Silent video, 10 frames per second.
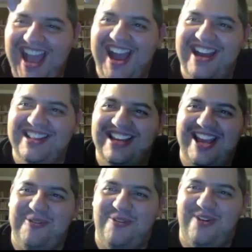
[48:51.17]
I like
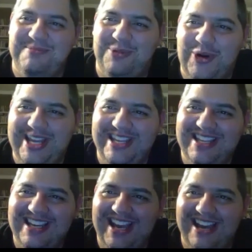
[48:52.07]
at one point
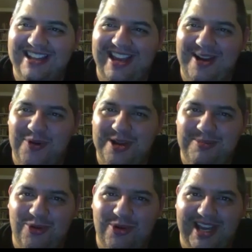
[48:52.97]

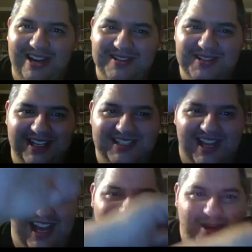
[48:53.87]
how he's like
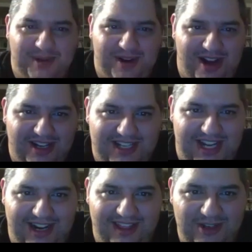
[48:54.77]
tied up and
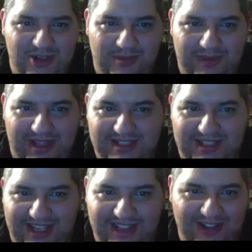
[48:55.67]
hogtied, and they show him that he's
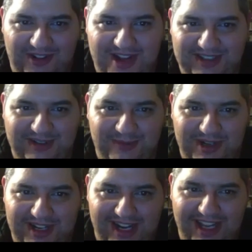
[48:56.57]
like in the closet and
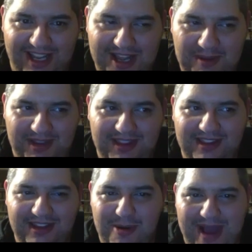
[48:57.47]
whatnot. But then
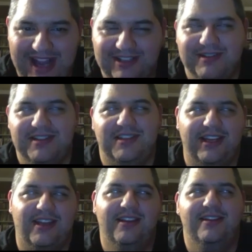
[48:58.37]
they go back to him, it's
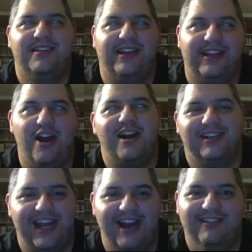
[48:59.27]
like he's like
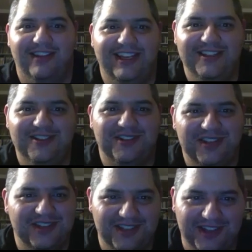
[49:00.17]
knocked out, like just
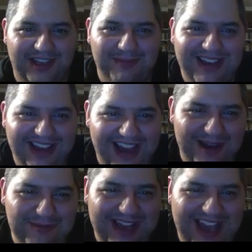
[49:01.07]
asleep.
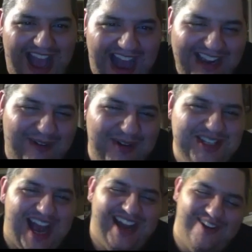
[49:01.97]
I
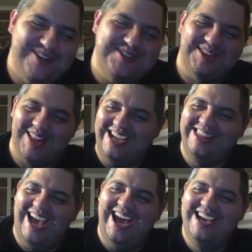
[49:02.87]
always like
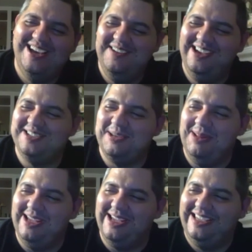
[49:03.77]
that because I'm
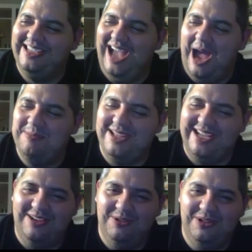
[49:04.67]
like,
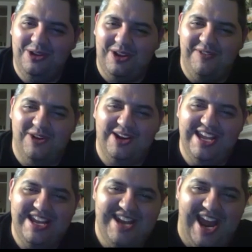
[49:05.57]
look, if you're
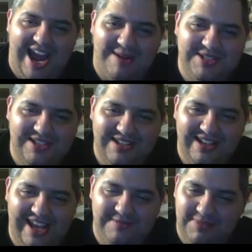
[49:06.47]
kidnapped,
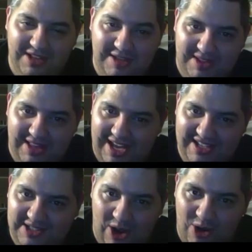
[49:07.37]
and believe me, that
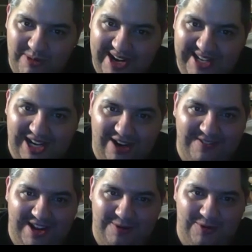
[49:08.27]
is already
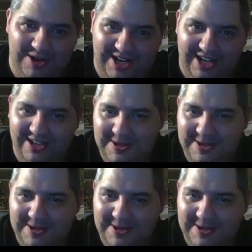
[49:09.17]
terrifying and whatnot.